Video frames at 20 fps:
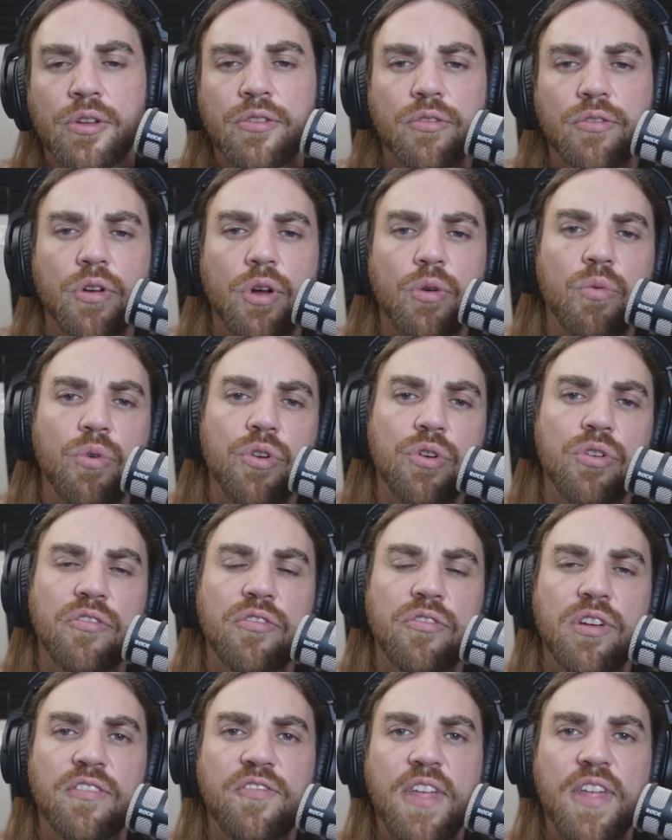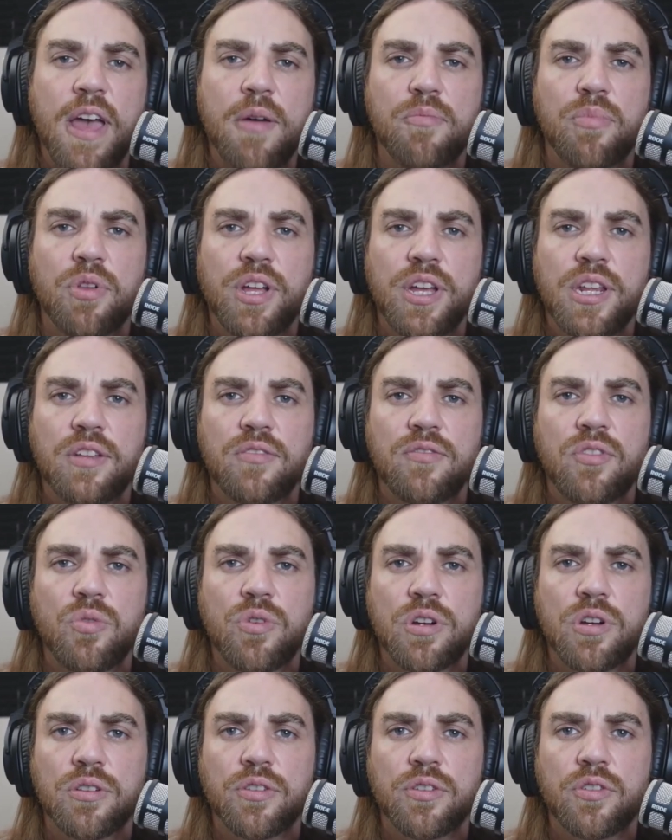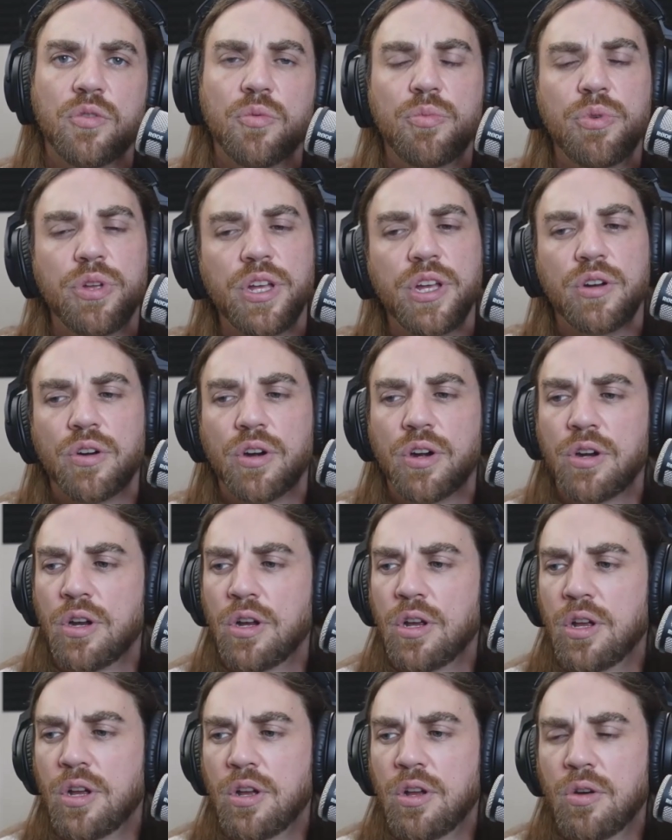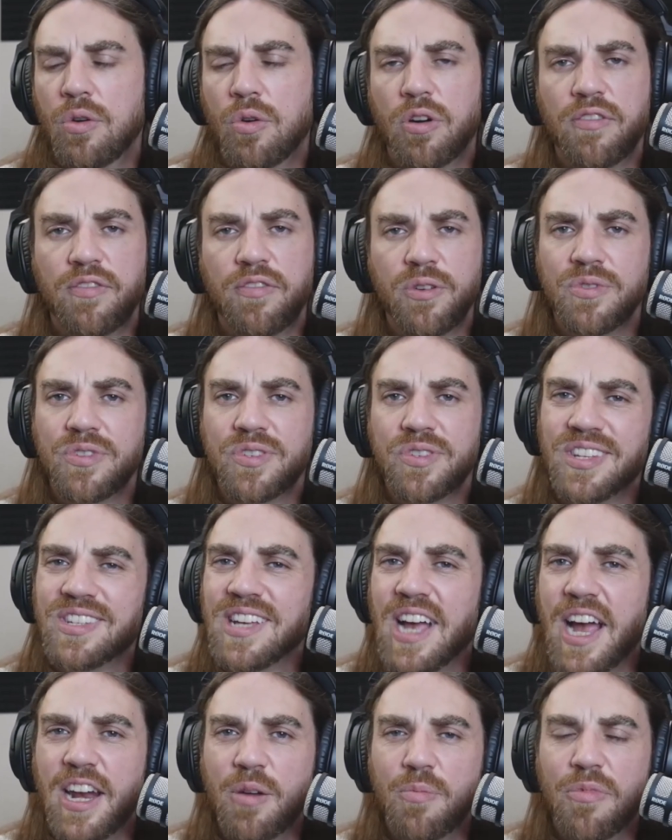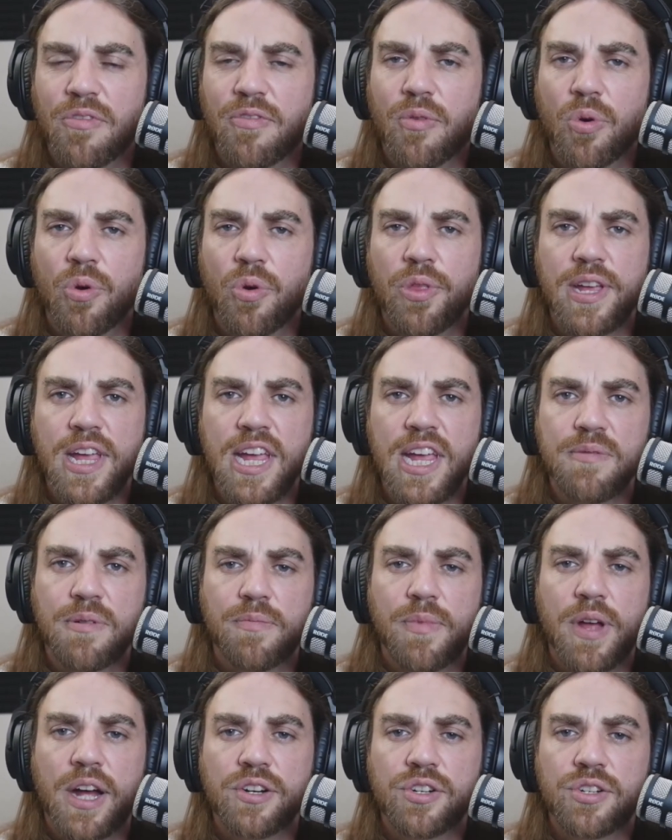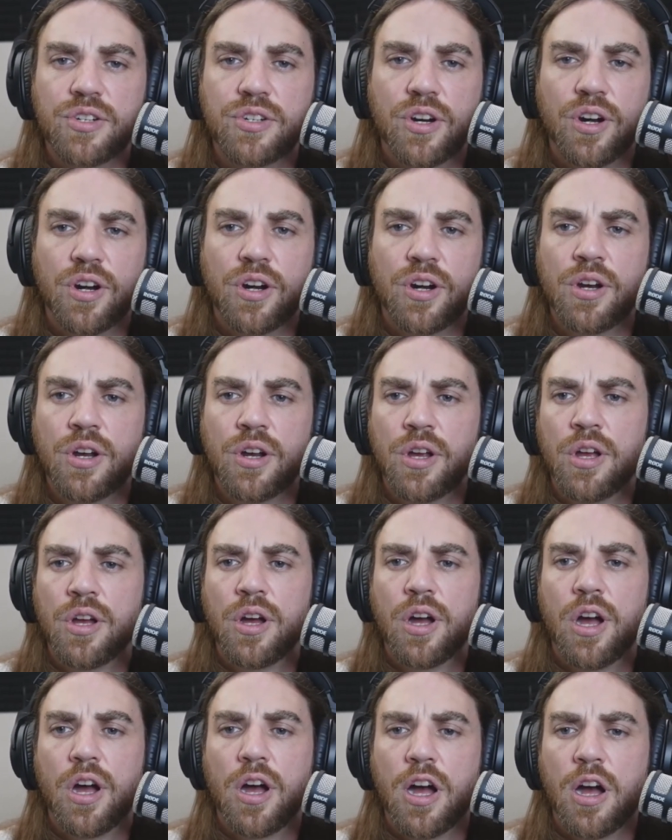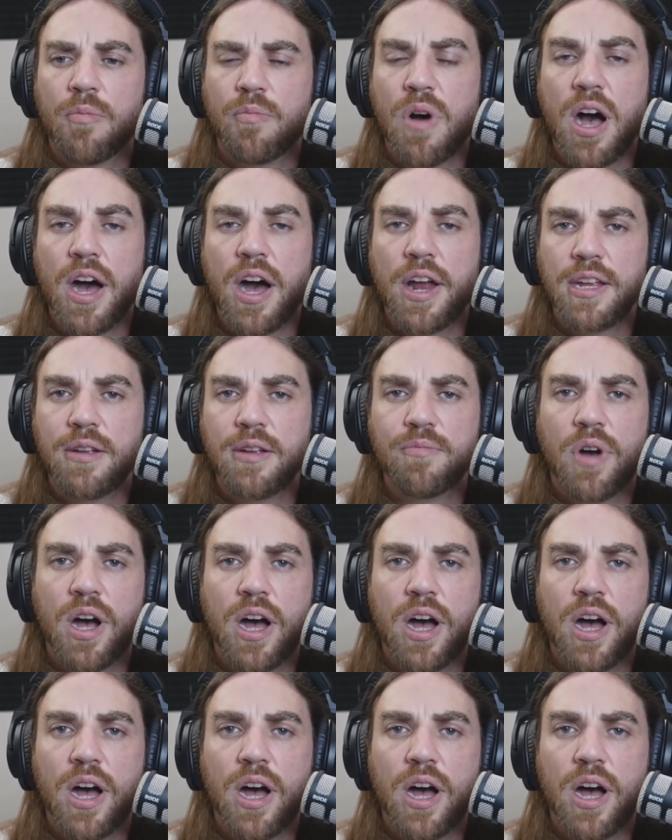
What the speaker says: So I wonder if that played into it a little bit, or if it was decided before the game. I'm not sure. Marty